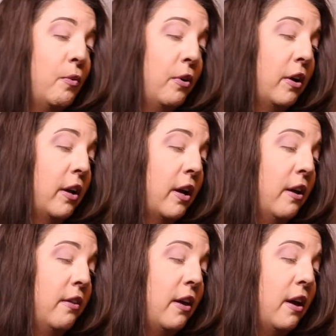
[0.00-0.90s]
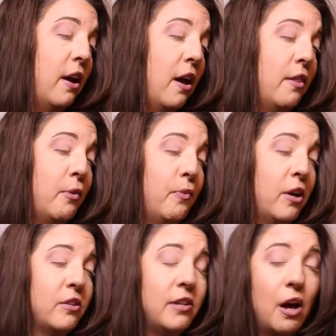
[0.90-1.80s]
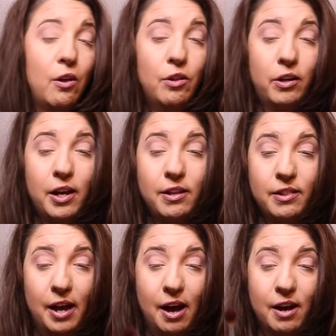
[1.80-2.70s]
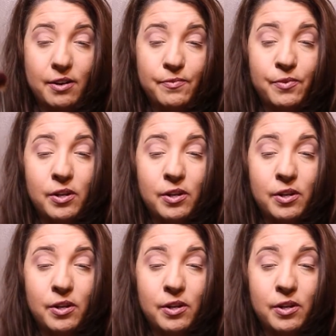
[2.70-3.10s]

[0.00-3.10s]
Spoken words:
We're gonna get that on the brush. Now look at that.